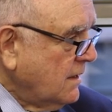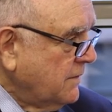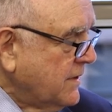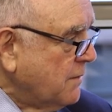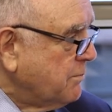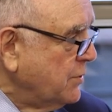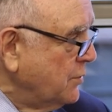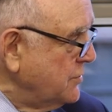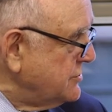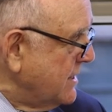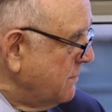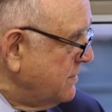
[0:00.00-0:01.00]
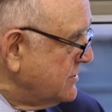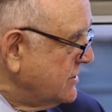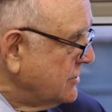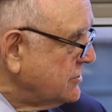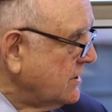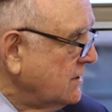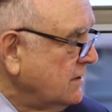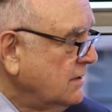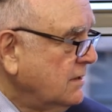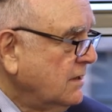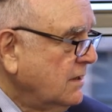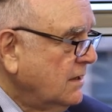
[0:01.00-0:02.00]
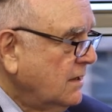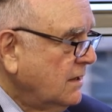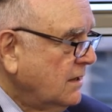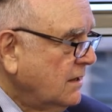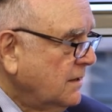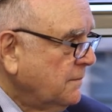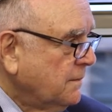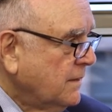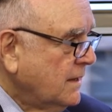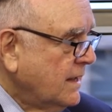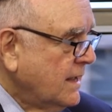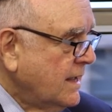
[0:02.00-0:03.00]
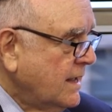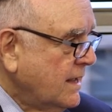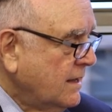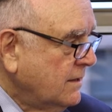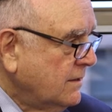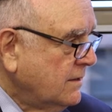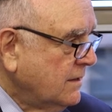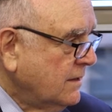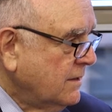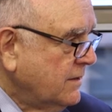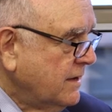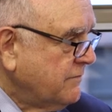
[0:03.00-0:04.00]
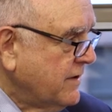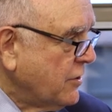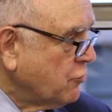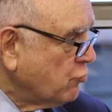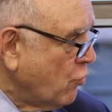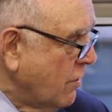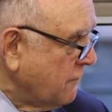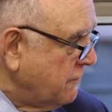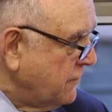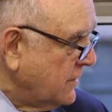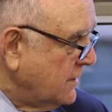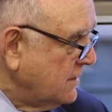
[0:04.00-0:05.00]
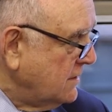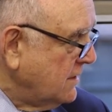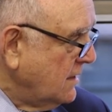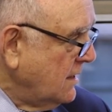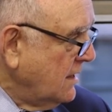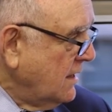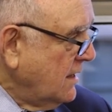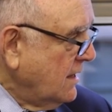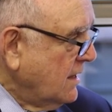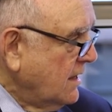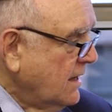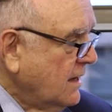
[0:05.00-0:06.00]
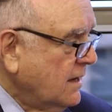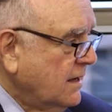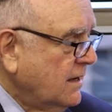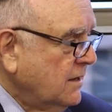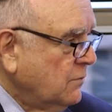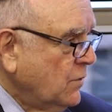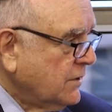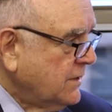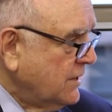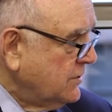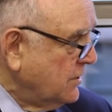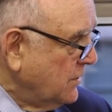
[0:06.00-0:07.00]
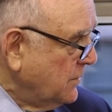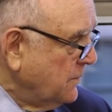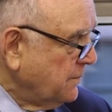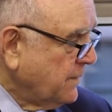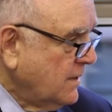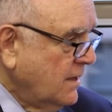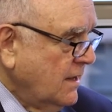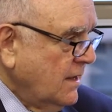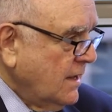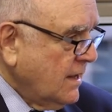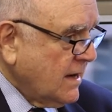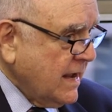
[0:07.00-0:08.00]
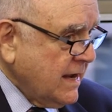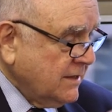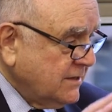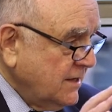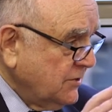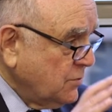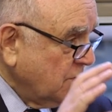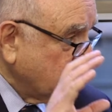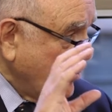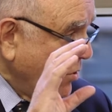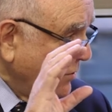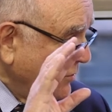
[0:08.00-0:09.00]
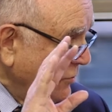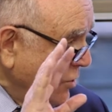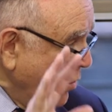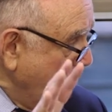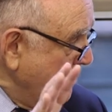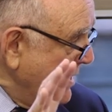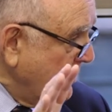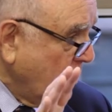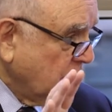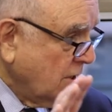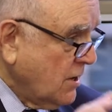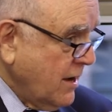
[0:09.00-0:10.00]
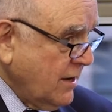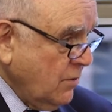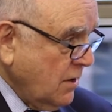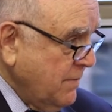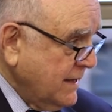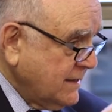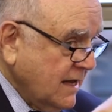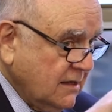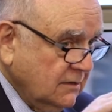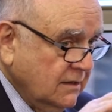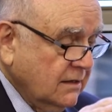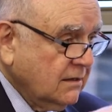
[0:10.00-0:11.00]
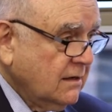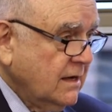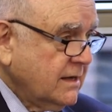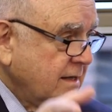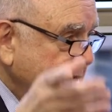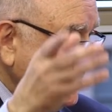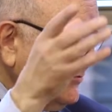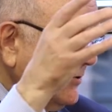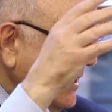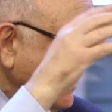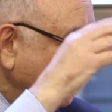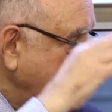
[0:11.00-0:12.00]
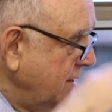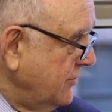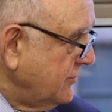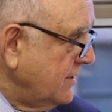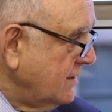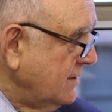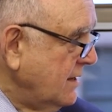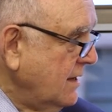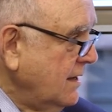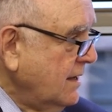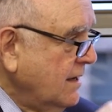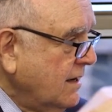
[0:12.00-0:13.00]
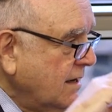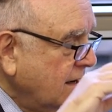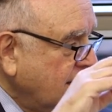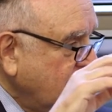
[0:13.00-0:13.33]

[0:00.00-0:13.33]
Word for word: they abuse their position um, and uh, they're very wrong-footed uh, in what they do. And I entered into what's called the no admit, no deny. I want to make that clear. I cannot say I'm innocent. Uh,